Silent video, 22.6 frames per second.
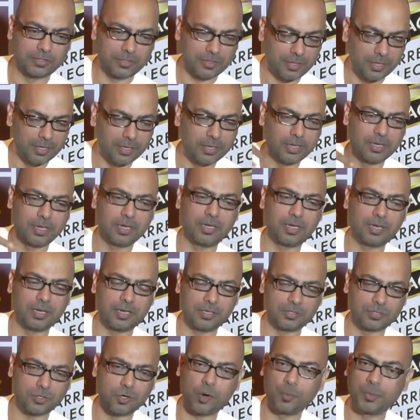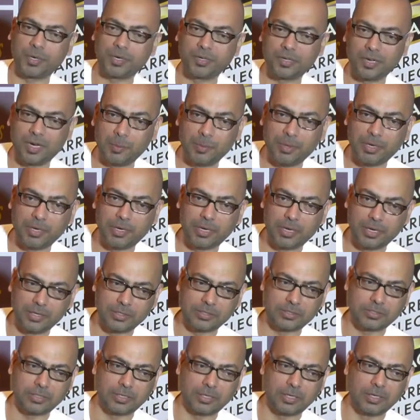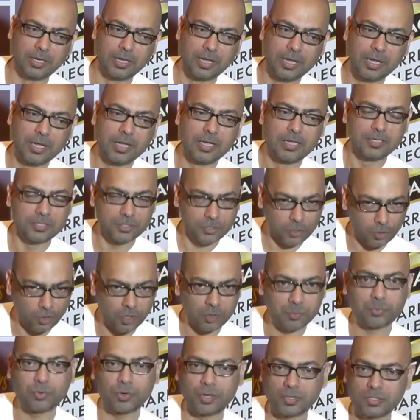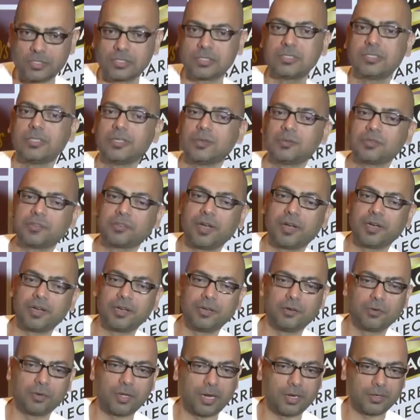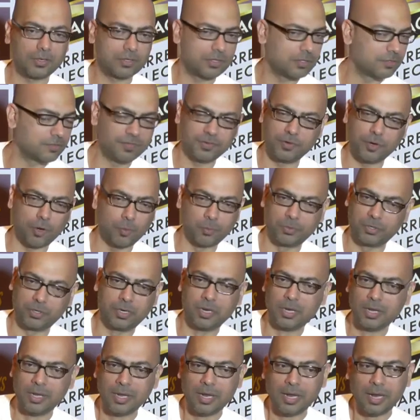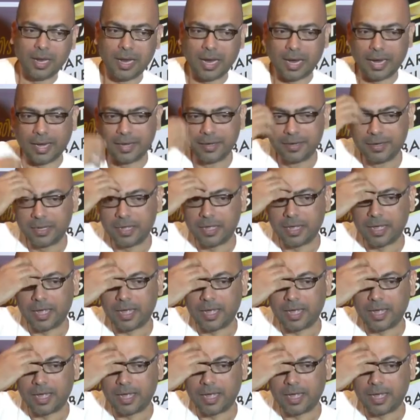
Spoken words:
thinking, his comic timing, his thought process in terms of getting into character is phenomenal. And